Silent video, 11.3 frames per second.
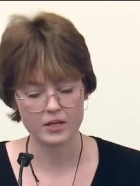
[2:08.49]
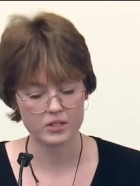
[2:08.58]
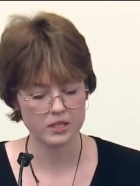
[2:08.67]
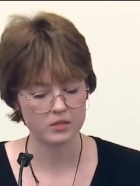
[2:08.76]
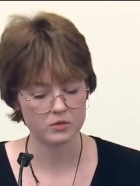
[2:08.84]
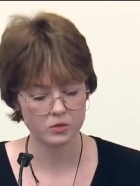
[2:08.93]
I
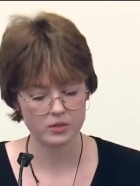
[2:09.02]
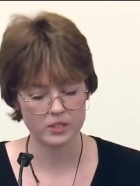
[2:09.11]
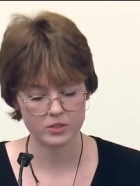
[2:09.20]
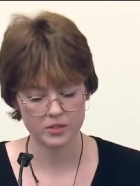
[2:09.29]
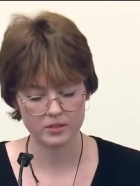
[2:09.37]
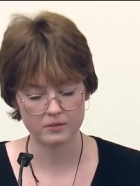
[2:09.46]
just had a school
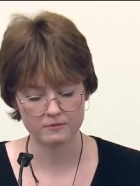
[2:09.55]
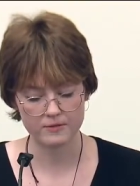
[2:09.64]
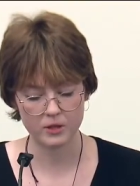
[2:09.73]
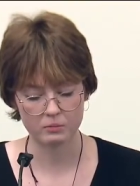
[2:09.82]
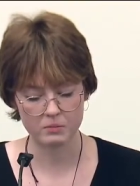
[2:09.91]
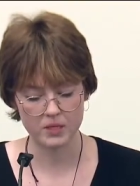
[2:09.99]
district that
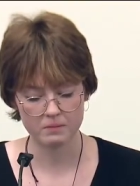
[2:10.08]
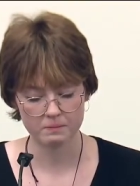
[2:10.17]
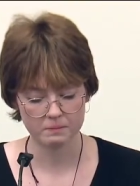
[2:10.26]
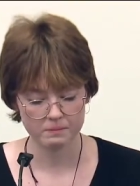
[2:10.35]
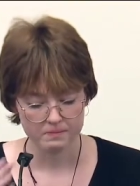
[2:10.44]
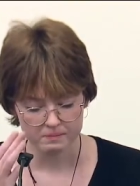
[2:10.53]
failed me
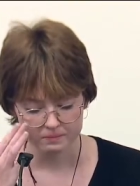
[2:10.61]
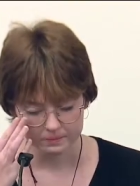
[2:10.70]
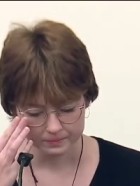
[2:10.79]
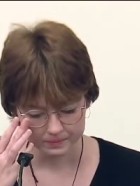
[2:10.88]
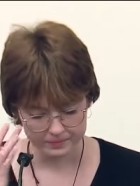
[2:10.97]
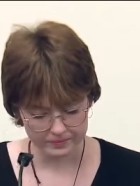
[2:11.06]

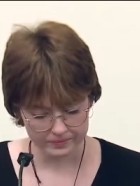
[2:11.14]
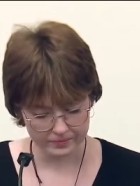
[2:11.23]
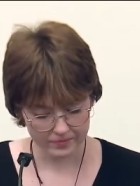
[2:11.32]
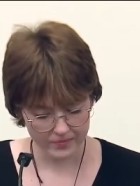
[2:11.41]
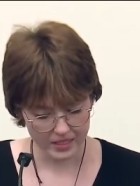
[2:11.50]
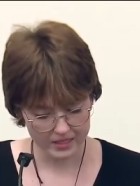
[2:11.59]

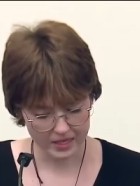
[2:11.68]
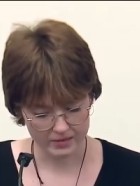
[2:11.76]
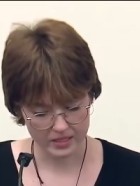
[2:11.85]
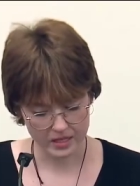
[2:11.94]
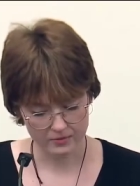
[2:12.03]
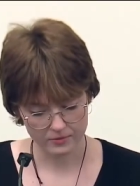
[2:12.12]
and now
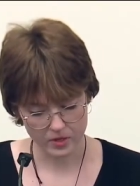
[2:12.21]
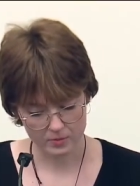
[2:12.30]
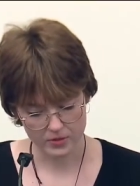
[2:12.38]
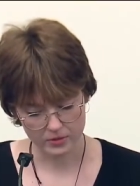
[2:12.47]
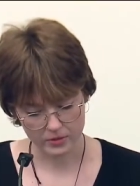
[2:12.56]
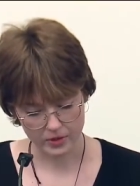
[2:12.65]
that I have
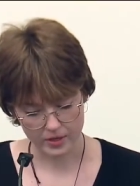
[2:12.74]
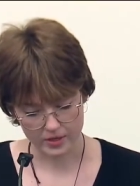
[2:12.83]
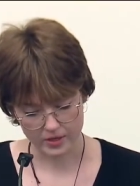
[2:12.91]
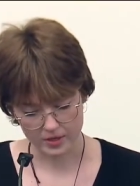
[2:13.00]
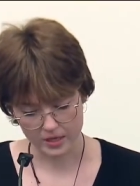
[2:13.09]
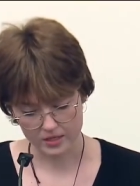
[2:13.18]
come to
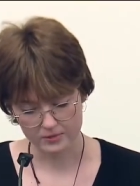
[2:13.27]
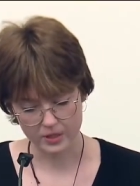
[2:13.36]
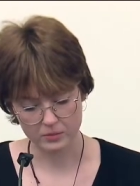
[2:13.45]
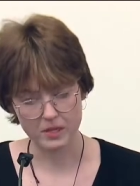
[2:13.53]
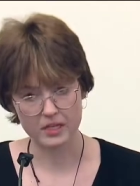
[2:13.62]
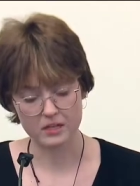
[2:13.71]
learn, has
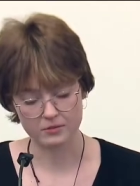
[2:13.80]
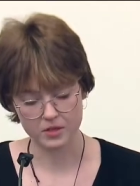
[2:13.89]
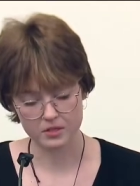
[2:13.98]
failed many of